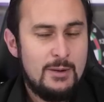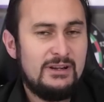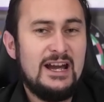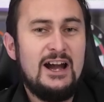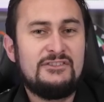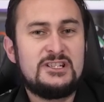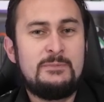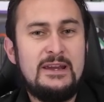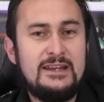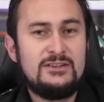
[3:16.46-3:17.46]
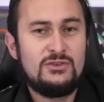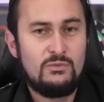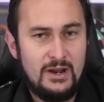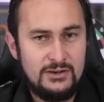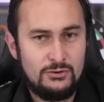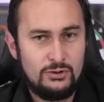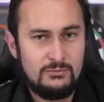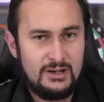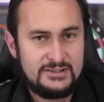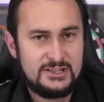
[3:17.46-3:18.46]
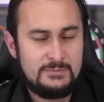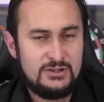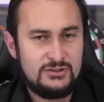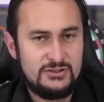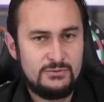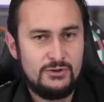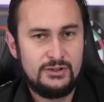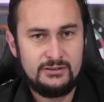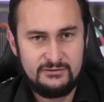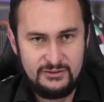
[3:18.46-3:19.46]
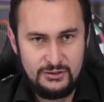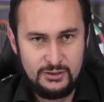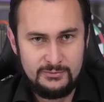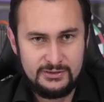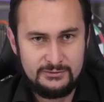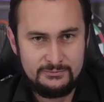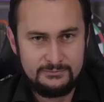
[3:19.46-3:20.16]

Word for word: But yeah, after speaking to Wendell, my suspicions were confirmed.